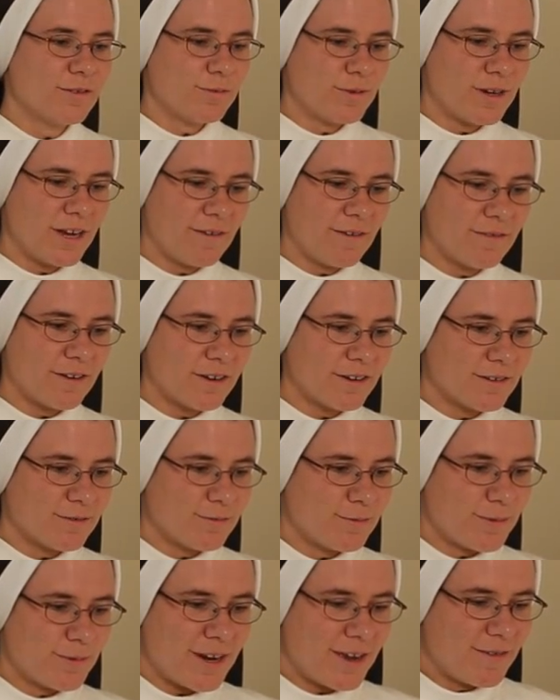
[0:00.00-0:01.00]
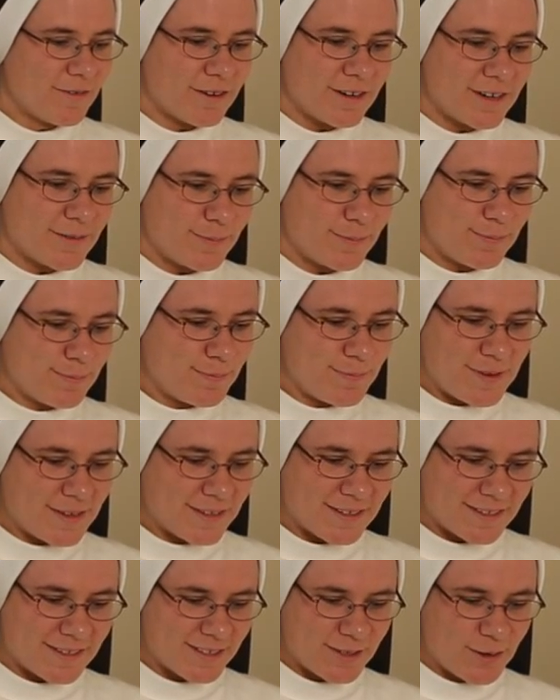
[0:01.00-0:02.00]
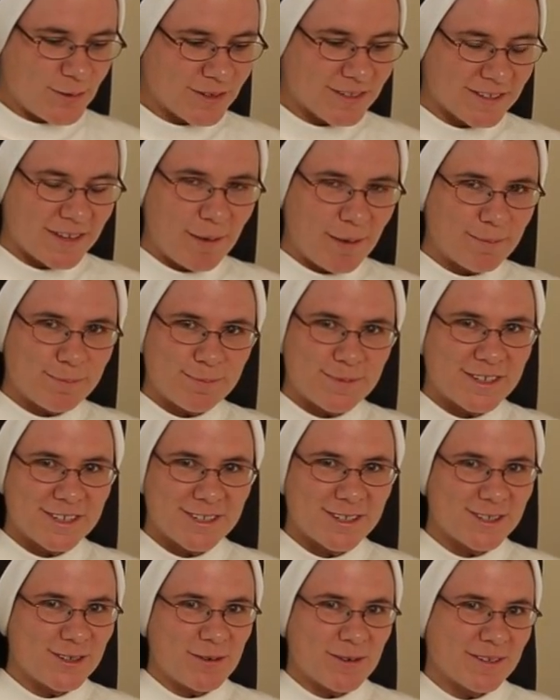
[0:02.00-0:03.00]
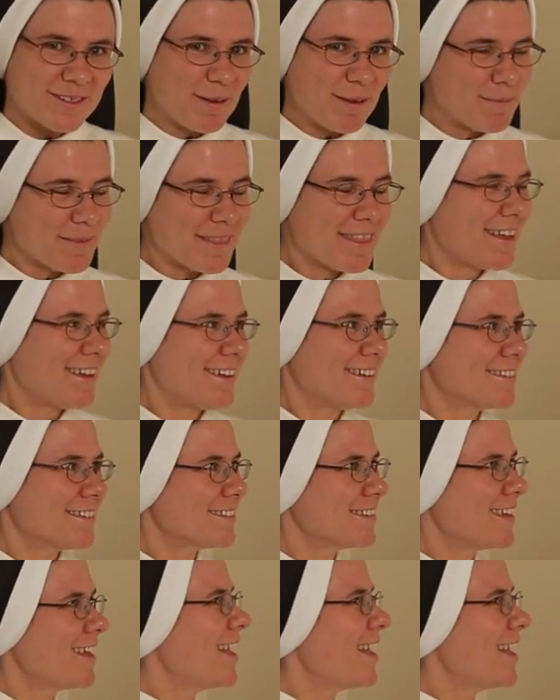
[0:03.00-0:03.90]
Whatever it soaks up, just soaks up things.